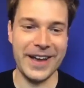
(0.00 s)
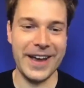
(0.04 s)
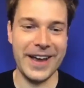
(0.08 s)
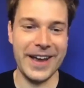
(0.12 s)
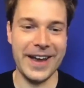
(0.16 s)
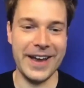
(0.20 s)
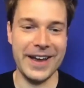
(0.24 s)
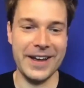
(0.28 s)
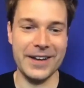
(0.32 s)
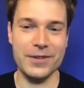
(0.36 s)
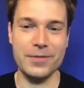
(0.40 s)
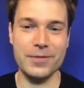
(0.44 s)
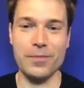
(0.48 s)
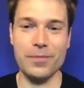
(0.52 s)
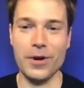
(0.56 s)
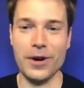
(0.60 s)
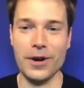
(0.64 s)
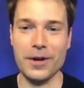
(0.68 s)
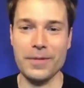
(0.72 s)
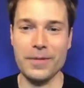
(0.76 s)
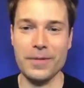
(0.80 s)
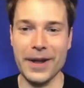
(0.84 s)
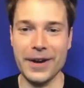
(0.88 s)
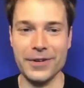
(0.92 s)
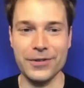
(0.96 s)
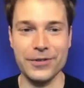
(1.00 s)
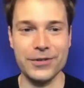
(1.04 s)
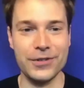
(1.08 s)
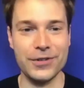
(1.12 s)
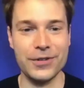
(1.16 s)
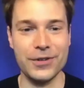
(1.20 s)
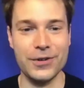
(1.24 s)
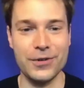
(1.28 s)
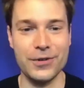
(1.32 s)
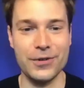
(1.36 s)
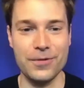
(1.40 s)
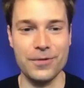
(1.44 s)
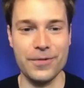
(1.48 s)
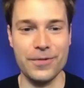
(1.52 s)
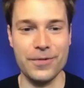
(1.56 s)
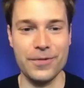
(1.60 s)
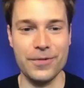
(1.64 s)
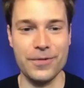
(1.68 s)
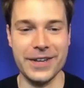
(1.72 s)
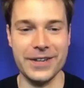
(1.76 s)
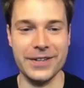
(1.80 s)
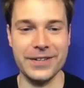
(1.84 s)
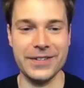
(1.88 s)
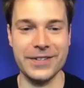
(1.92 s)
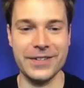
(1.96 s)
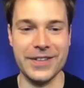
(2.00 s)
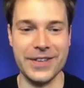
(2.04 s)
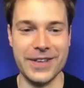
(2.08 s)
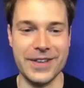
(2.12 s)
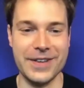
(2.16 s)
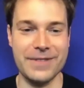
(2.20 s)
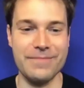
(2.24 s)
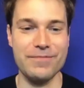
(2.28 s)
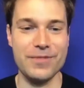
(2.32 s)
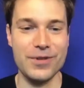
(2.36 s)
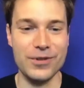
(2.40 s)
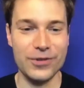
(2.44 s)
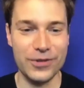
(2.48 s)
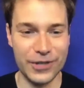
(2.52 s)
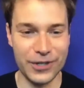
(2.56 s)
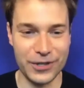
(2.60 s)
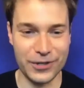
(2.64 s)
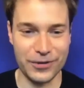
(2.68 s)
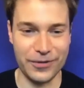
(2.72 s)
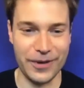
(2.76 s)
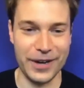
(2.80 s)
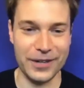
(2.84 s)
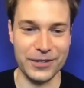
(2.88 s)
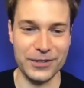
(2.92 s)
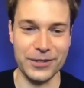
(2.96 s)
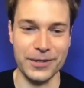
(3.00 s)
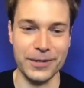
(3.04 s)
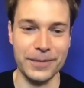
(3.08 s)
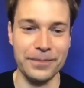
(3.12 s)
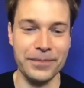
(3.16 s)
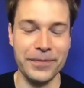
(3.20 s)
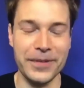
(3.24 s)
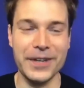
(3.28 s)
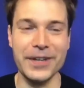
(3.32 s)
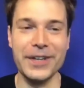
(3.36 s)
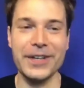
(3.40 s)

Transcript: and Mark Meadows, who is the music director.